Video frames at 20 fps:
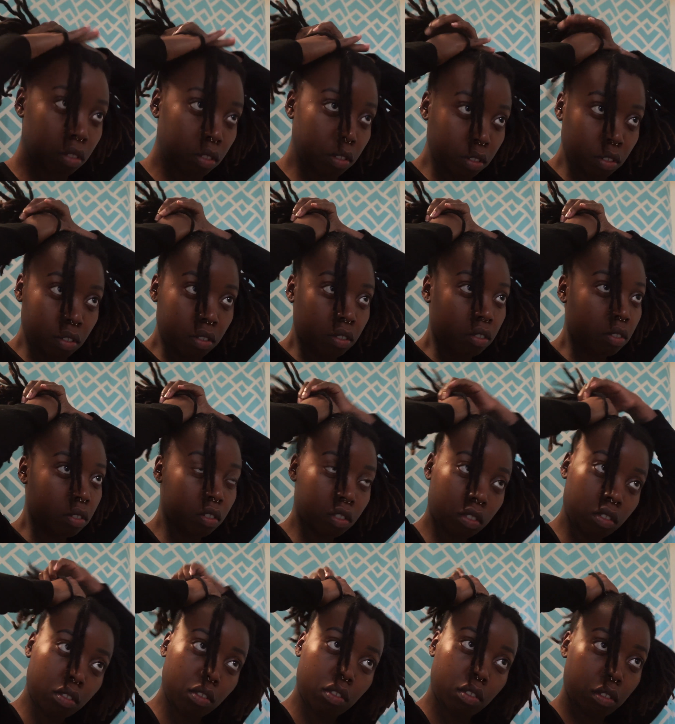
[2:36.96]
too tight, so
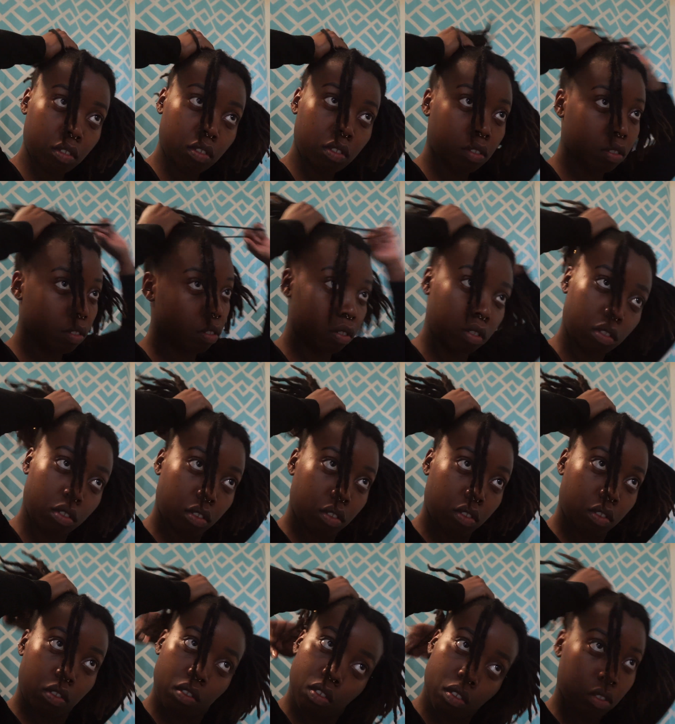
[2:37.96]
maybe like 2 or
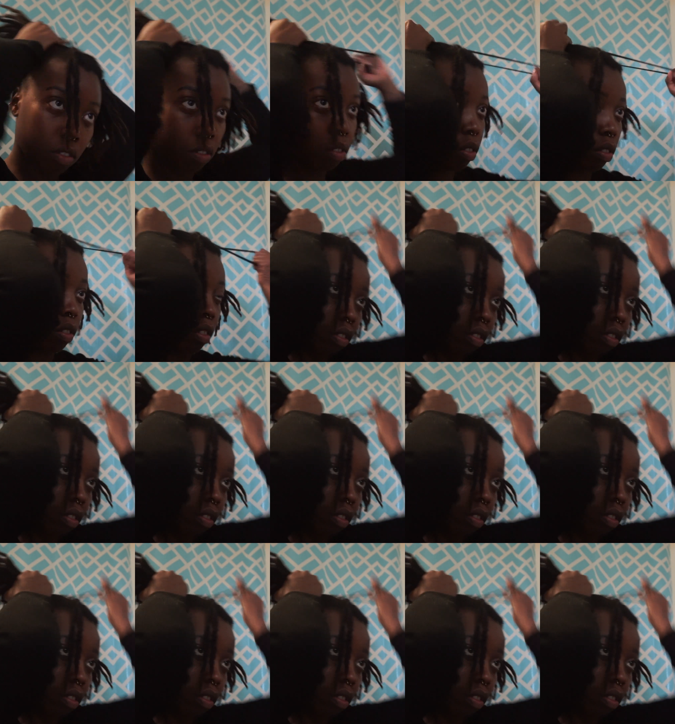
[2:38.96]
3.